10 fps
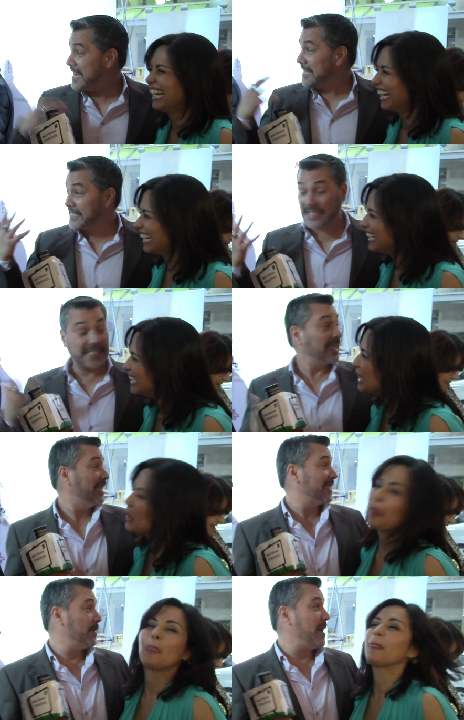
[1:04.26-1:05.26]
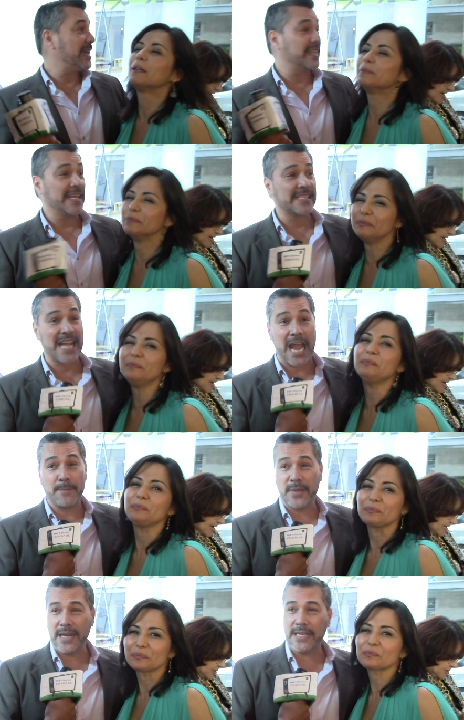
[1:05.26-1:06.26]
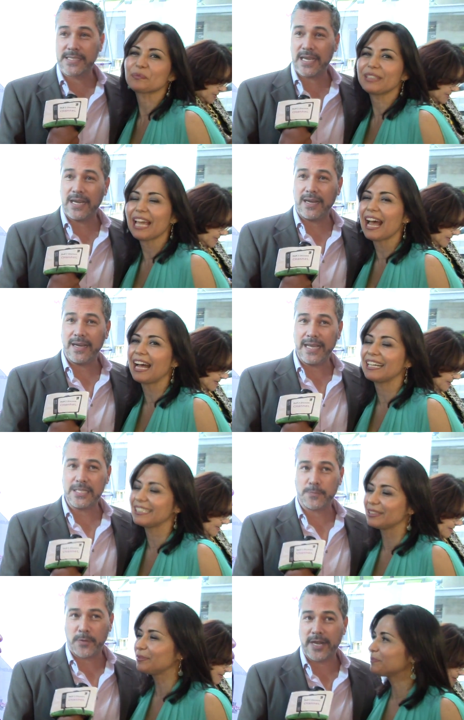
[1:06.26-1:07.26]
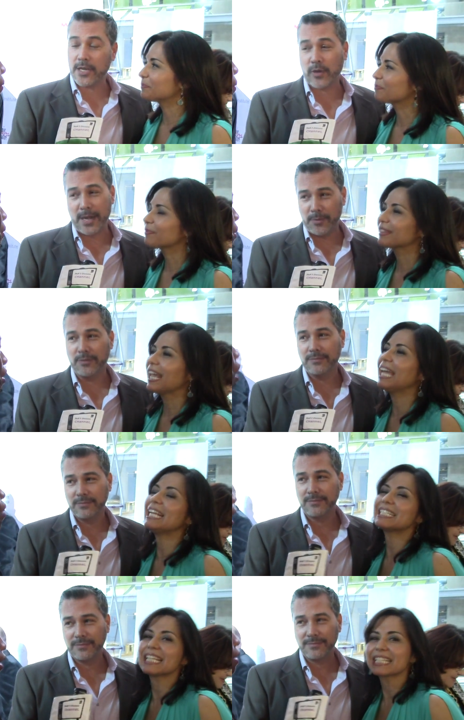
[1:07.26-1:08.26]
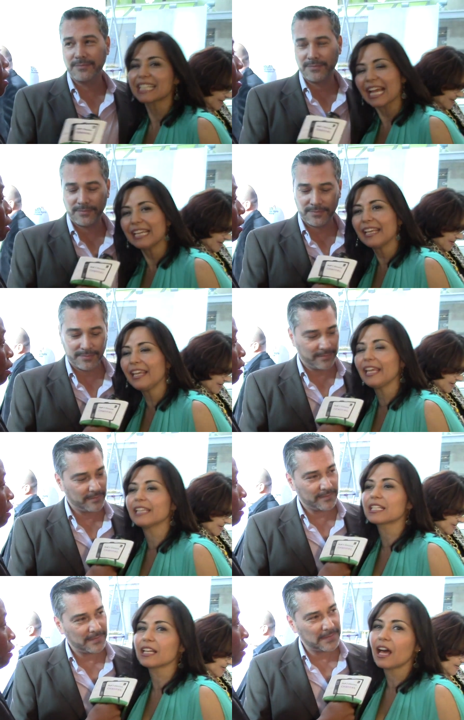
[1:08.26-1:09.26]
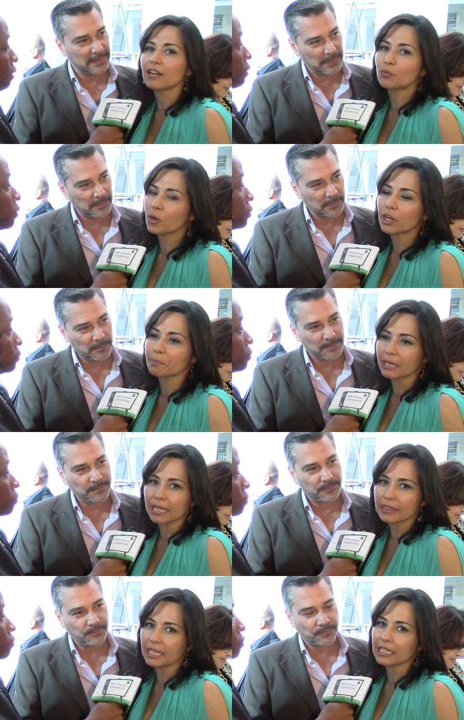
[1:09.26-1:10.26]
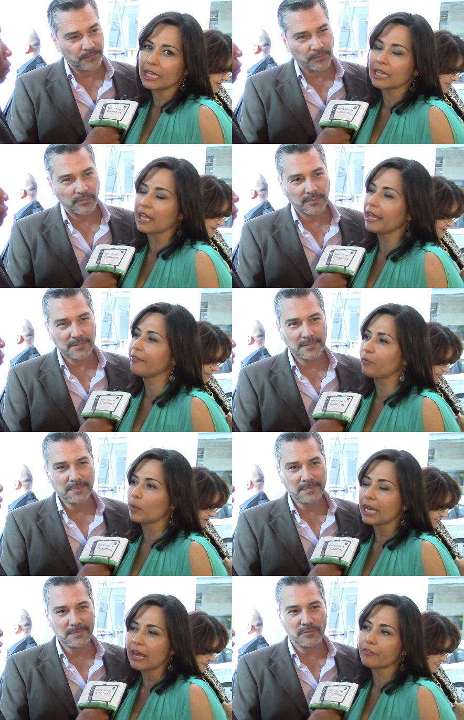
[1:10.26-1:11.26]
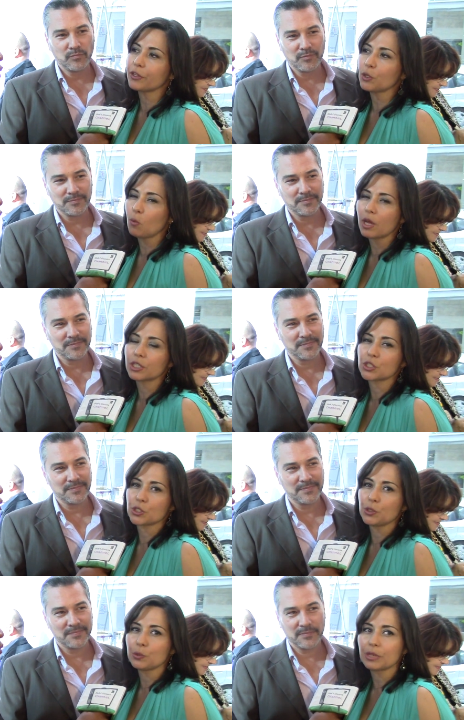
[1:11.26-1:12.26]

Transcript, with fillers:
Speaker 1: on the knees. To make this happen. It's pretty incredible. And okay. It's exciting, it's a lot of work, but I think in life, whatever you want to do